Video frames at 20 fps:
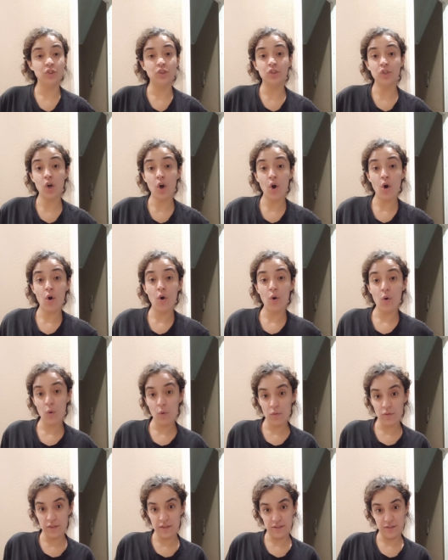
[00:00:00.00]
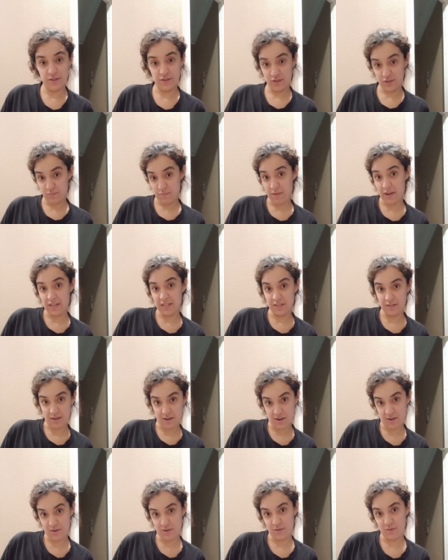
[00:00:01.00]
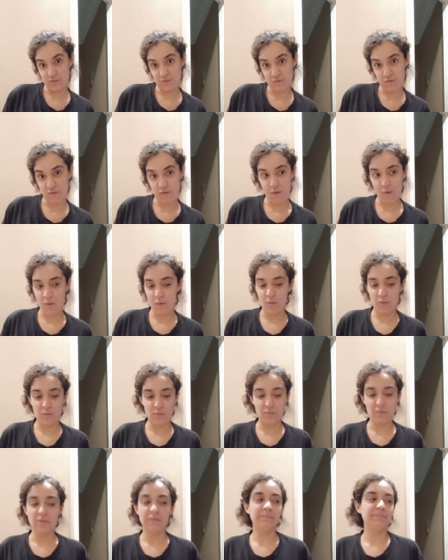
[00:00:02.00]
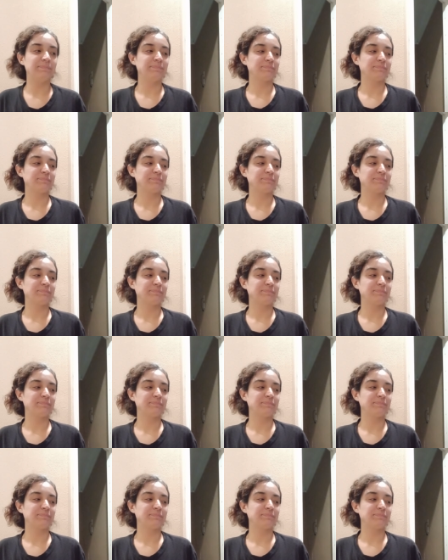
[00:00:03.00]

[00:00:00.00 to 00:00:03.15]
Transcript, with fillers: So this is my daughter's phone.